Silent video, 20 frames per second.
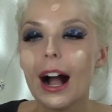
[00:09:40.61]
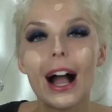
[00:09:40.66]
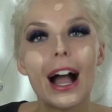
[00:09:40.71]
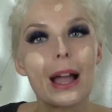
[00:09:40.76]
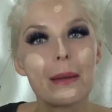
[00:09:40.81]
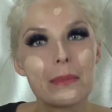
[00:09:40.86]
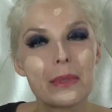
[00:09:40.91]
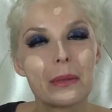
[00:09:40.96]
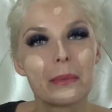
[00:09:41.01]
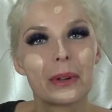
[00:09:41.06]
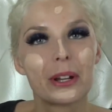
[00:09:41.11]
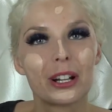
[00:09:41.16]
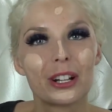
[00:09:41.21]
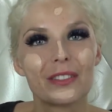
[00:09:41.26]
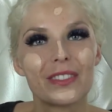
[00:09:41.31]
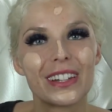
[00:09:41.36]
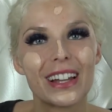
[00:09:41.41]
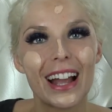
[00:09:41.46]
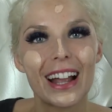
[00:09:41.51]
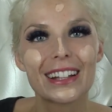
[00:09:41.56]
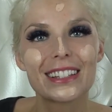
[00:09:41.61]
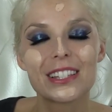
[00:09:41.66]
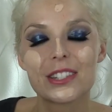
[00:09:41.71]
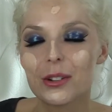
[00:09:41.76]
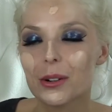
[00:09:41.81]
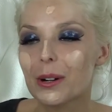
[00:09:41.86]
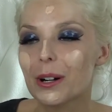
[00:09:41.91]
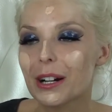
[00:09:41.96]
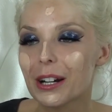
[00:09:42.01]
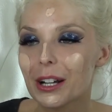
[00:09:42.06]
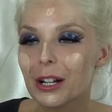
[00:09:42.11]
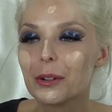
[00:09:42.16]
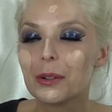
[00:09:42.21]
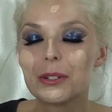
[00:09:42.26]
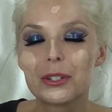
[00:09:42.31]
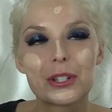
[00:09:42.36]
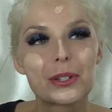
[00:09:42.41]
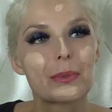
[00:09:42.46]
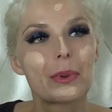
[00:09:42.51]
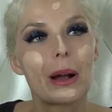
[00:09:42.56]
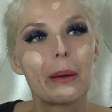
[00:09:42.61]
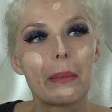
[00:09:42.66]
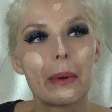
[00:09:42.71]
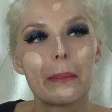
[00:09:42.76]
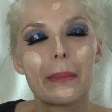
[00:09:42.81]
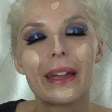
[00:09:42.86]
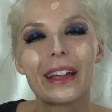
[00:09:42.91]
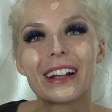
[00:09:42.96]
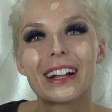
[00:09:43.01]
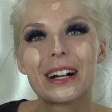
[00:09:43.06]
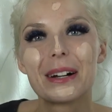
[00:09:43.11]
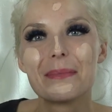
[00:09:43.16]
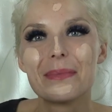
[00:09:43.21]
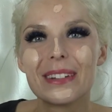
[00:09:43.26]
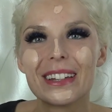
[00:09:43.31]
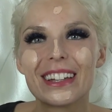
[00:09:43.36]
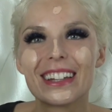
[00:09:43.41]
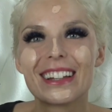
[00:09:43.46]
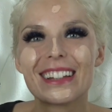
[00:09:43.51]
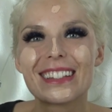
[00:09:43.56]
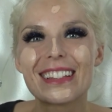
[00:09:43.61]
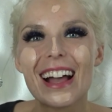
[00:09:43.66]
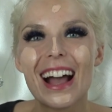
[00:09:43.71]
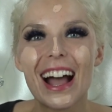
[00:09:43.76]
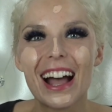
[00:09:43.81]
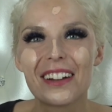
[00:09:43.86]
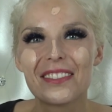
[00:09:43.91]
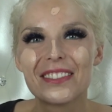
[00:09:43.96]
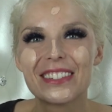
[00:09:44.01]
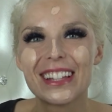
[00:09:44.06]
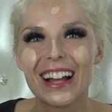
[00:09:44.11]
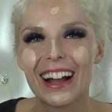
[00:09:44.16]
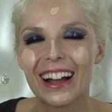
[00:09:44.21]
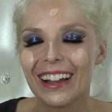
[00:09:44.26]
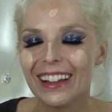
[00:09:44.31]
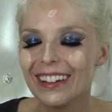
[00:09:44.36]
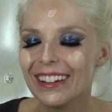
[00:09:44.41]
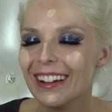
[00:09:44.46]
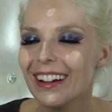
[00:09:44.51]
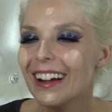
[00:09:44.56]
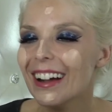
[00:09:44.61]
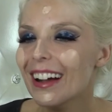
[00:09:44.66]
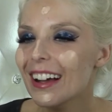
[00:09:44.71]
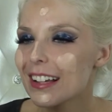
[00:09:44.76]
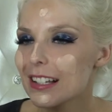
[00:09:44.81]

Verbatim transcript: I'm in the middle of an eye tutorial, which is why my makeup is half done.